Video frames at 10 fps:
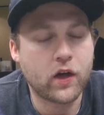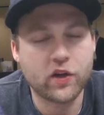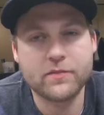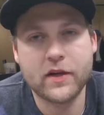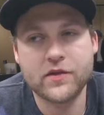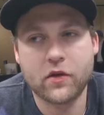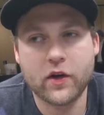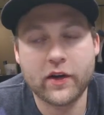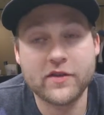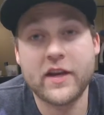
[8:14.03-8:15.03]
Gliscopod
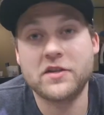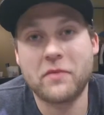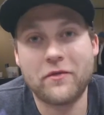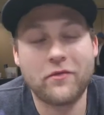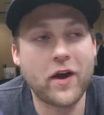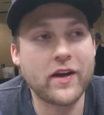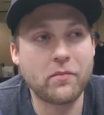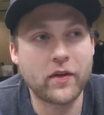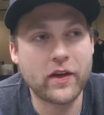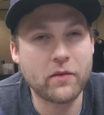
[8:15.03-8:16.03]
Zoroark. It was actually my friend. I
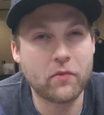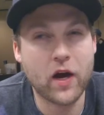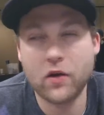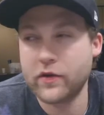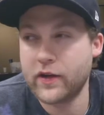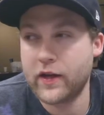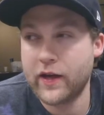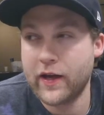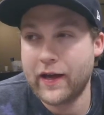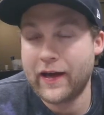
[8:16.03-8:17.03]
played him round
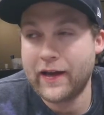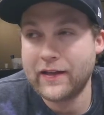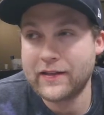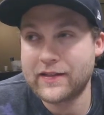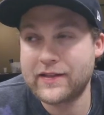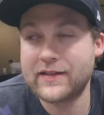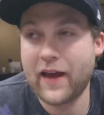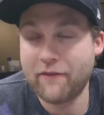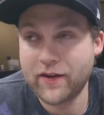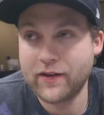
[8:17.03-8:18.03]

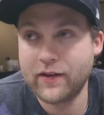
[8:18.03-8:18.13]
7.